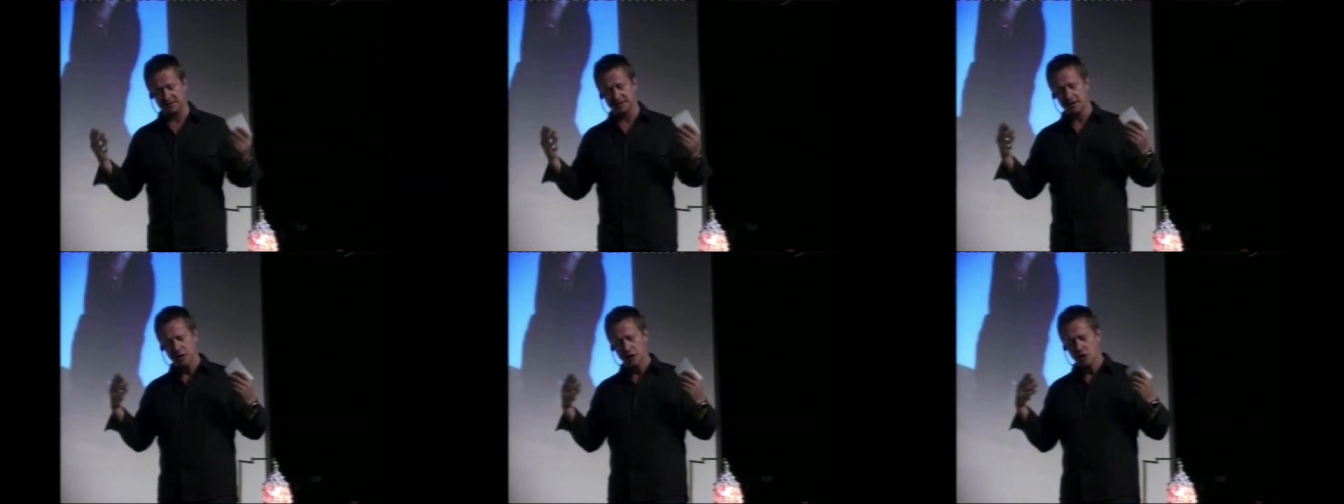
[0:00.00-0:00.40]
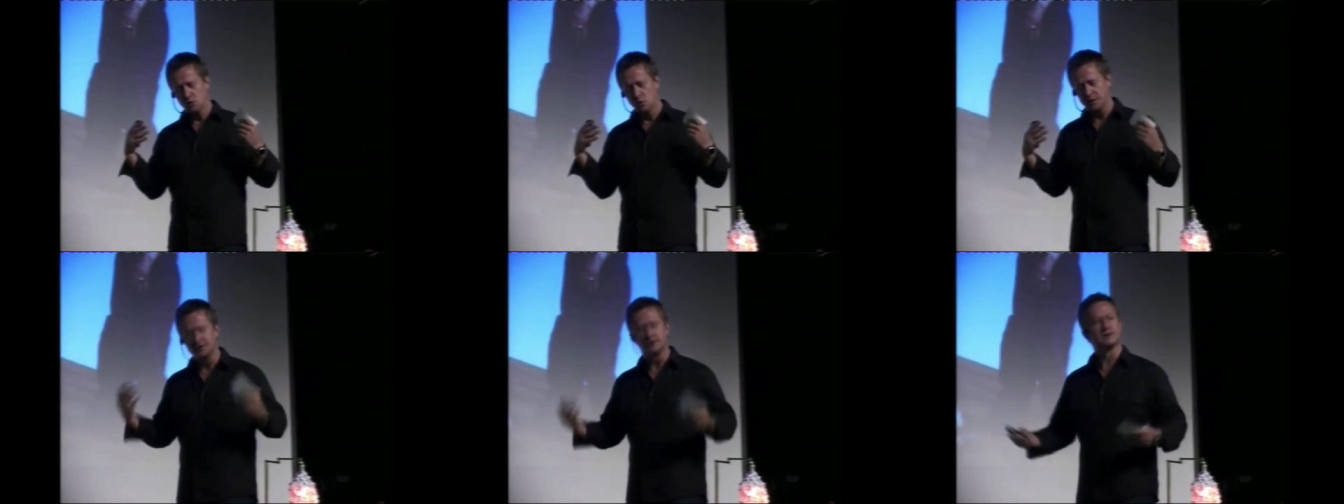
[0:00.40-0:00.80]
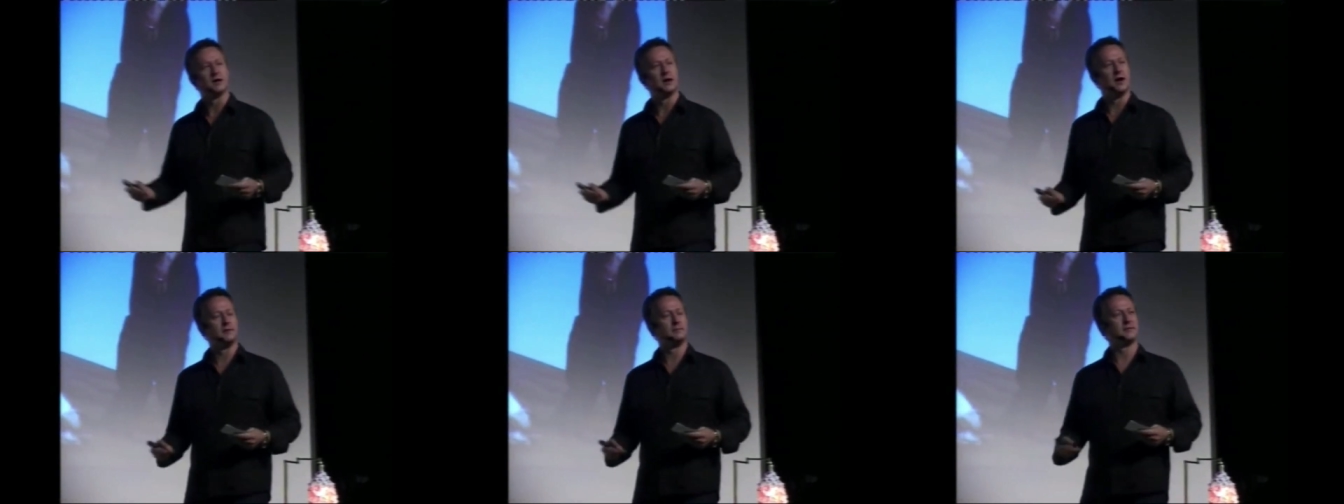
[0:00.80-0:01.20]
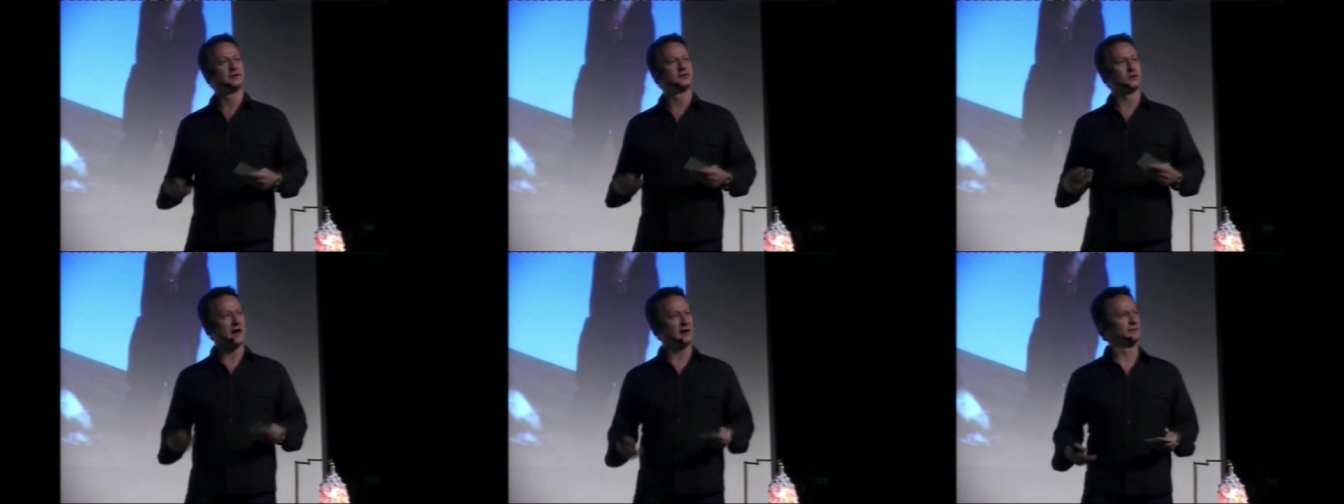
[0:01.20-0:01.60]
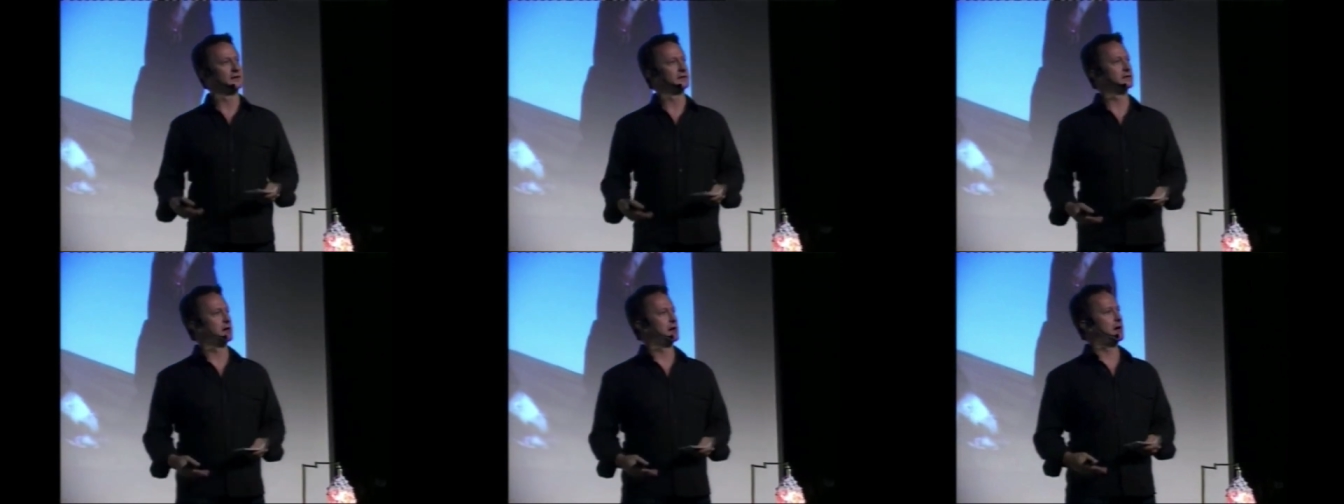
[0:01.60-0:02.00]
But wintertime is
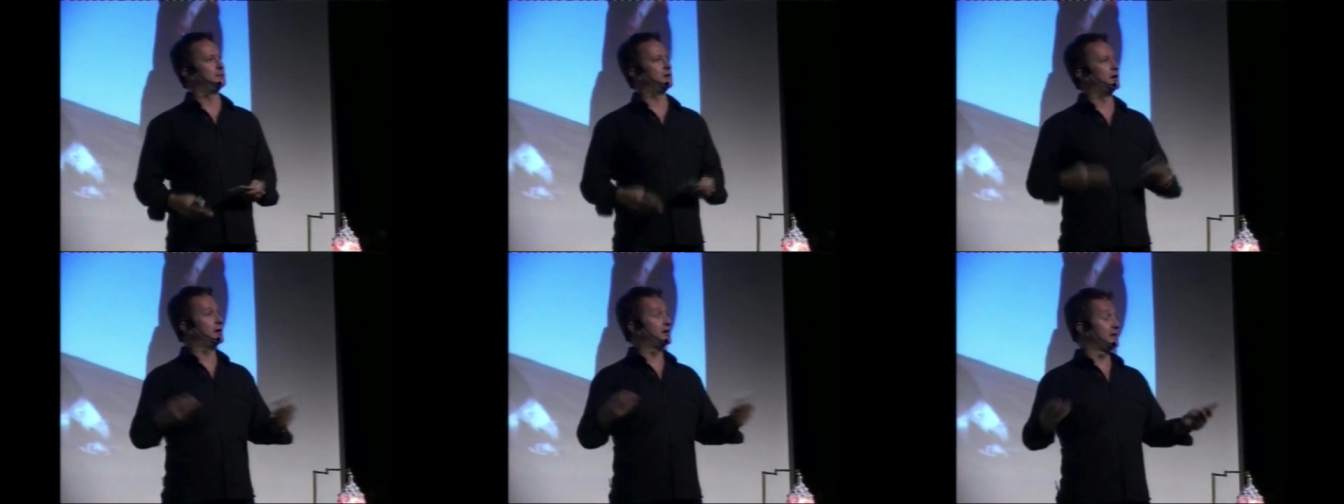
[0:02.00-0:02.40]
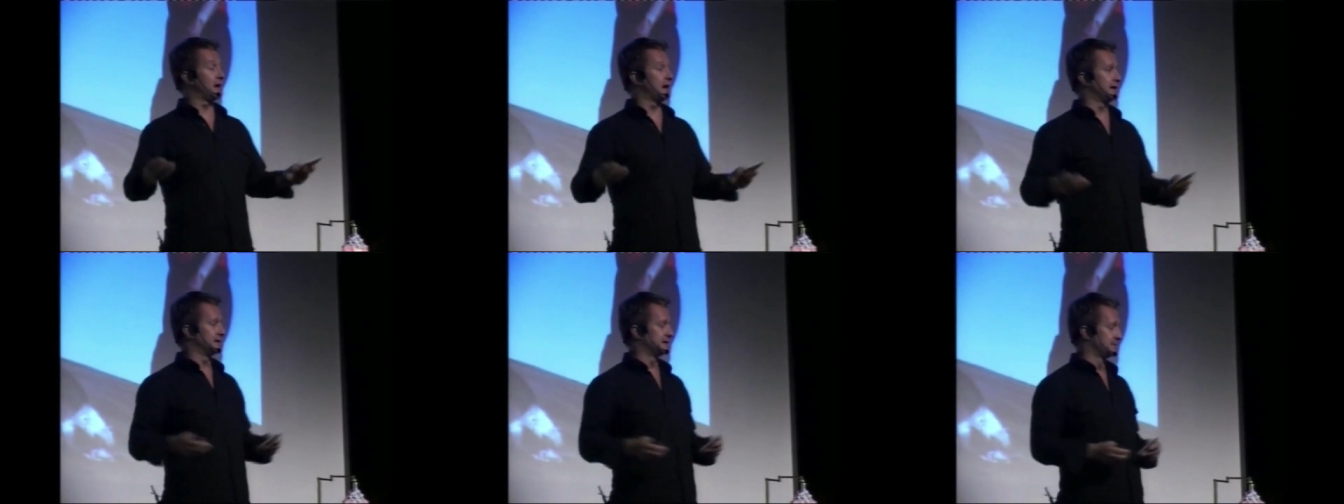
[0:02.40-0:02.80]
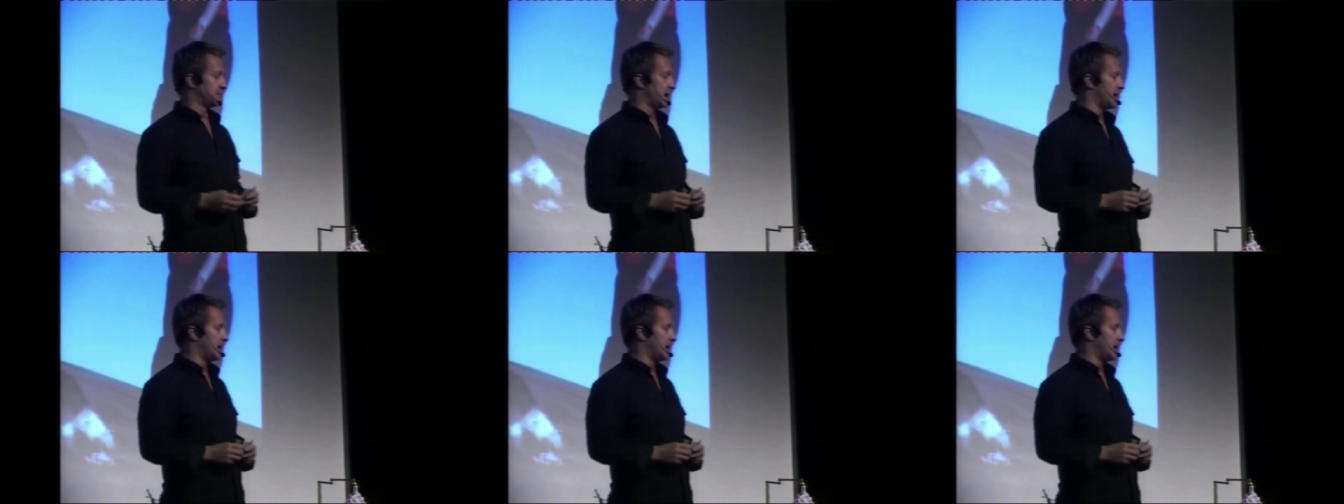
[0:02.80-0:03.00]
traveling time on the ice,